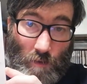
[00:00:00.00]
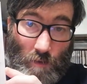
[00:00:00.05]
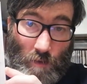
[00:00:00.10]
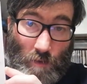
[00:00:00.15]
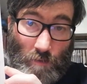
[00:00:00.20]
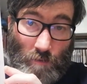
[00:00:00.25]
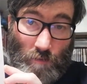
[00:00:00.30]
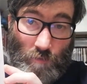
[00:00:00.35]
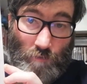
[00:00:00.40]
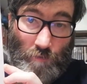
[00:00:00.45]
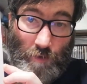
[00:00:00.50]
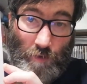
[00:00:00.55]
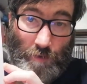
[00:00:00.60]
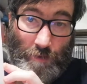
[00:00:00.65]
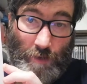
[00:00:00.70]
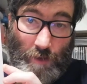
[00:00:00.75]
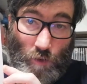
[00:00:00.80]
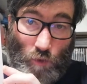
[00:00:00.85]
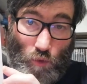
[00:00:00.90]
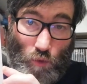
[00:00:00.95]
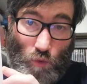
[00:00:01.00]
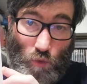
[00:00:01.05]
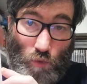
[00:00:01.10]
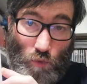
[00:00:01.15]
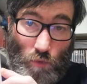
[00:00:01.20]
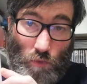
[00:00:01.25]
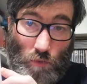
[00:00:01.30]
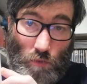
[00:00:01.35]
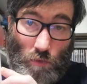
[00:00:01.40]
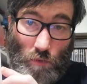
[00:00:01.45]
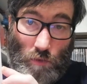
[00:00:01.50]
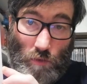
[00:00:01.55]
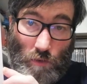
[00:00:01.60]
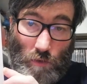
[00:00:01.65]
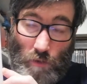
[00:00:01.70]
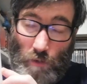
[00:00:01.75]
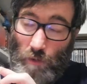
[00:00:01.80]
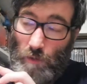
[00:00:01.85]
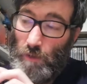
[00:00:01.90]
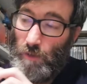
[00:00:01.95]
It's very cool,
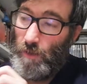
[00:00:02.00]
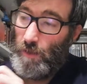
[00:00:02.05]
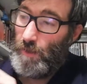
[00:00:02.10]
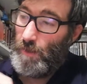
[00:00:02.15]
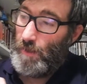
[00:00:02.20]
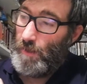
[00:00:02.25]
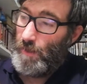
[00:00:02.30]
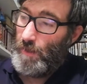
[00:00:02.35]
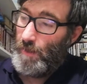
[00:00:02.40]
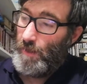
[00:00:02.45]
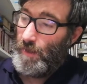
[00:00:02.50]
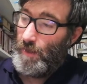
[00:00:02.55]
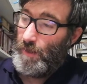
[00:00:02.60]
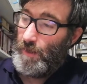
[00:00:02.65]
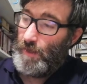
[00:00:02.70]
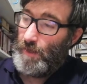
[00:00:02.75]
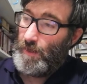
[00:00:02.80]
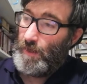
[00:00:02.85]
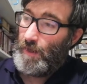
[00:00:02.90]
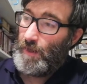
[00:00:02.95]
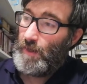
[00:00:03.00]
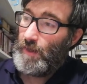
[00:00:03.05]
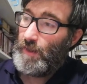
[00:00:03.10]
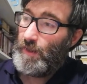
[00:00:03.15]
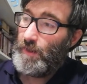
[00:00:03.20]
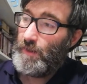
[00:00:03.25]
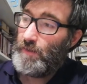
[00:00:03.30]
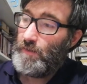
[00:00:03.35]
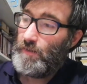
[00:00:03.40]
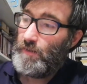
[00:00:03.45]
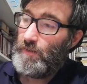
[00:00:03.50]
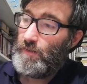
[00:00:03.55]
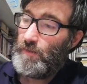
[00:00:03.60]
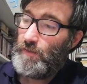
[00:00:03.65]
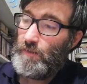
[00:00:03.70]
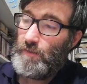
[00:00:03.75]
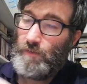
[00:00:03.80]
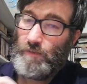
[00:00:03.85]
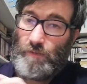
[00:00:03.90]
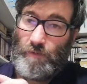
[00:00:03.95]
and I like
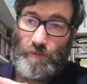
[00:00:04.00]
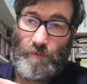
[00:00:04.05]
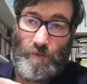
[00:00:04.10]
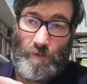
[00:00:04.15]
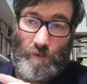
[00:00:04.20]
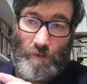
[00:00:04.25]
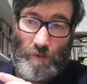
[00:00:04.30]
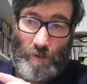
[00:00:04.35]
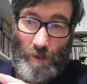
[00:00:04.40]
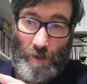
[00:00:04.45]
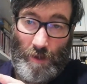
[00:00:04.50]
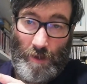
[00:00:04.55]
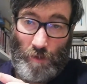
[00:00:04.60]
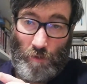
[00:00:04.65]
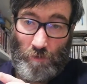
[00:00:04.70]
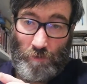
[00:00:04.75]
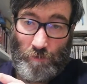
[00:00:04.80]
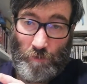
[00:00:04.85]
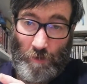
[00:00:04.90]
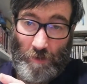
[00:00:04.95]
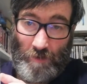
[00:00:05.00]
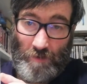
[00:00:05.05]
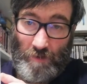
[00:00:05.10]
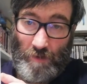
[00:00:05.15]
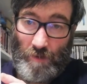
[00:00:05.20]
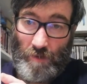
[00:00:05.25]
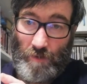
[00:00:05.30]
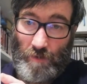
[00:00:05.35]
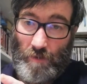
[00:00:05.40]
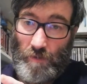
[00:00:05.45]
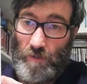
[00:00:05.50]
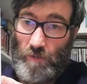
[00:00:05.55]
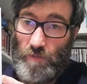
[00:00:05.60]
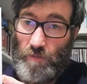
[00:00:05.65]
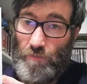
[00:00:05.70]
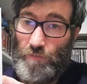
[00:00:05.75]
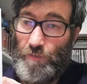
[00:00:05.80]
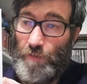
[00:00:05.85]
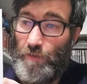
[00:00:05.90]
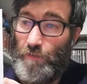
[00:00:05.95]
the illustration.
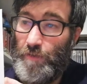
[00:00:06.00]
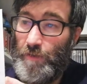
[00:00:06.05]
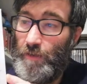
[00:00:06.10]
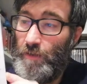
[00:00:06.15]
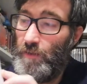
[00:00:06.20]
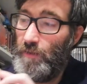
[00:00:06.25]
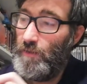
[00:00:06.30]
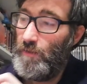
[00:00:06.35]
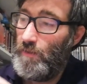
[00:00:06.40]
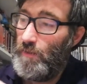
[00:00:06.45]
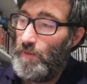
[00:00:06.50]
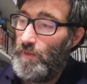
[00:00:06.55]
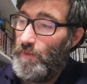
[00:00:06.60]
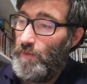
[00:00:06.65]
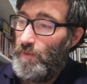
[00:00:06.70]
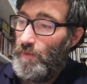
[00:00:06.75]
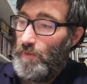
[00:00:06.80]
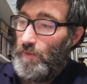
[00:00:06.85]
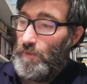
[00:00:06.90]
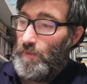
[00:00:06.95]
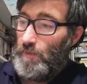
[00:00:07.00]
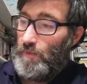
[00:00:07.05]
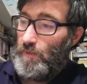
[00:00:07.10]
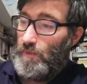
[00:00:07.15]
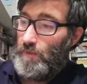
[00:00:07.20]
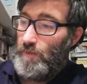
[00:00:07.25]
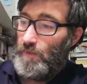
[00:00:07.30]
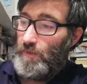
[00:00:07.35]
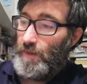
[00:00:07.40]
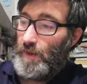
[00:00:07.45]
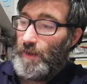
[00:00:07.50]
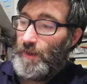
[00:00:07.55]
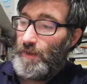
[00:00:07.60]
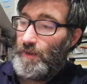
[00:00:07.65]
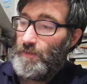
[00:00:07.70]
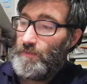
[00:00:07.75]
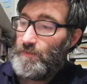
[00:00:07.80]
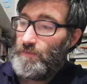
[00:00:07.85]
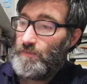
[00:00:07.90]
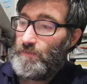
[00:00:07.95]
It's very uh,
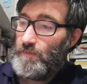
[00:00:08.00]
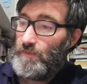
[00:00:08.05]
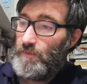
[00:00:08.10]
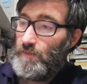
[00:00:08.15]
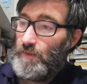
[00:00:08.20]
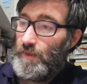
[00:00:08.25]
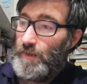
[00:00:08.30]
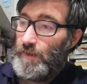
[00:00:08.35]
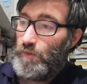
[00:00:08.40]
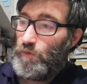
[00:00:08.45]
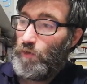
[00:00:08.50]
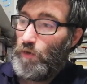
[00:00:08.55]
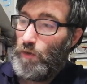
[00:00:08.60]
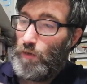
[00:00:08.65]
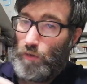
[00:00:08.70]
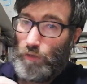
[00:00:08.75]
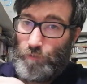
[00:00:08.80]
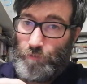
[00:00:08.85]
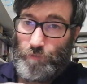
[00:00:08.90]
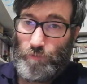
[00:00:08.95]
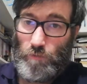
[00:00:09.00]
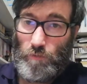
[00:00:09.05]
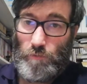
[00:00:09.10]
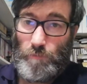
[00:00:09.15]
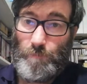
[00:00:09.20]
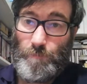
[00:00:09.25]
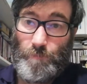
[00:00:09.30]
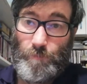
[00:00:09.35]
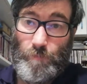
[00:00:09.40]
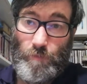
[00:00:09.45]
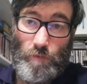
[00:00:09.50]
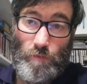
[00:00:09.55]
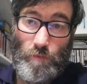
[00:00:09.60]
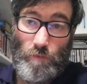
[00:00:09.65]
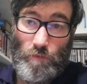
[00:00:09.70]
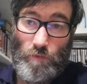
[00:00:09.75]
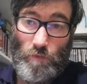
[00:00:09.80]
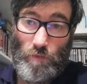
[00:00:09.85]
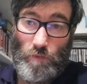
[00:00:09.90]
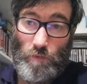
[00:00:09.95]
nice and colorful.
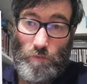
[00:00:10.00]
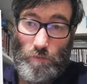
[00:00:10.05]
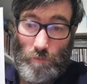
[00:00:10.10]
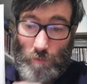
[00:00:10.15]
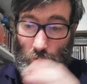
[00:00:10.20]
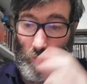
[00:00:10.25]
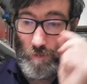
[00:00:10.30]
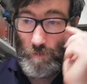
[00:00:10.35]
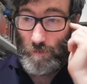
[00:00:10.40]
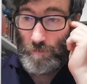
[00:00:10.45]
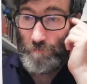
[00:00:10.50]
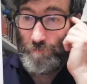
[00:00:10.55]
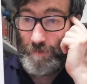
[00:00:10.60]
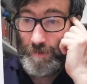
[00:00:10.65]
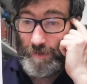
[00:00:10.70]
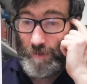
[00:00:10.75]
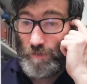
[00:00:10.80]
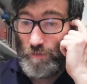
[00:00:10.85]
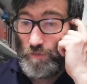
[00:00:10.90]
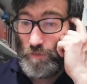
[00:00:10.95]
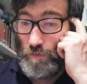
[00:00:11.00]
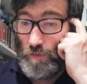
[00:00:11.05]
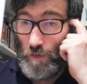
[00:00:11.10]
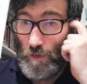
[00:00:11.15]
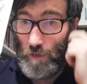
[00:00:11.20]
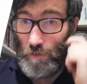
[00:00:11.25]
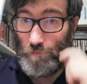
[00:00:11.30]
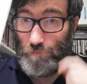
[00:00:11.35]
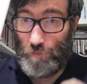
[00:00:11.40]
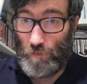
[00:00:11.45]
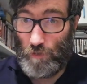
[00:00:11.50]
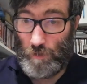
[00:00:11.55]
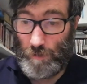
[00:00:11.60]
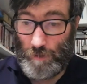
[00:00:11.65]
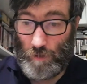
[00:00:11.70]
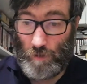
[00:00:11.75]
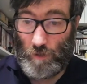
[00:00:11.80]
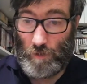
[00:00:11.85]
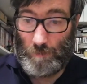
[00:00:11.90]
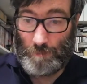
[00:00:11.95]
So thank you for
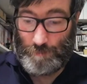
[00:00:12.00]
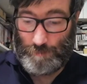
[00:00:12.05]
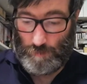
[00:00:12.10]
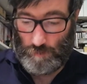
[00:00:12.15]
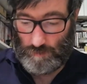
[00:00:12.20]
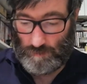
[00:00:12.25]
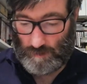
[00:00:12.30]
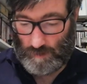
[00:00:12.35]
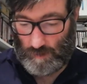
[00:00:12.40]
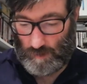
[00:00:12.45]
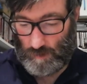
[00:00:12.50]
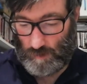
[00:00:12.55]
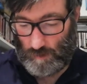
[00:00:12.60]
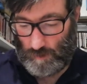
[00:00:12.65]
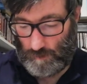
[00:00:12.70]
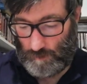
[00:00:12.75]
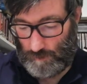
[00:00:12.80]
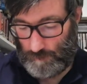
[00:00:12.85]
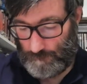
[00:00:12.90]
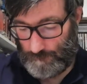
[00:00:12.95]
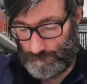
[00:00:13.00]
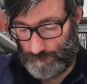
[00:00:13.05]
your postcard.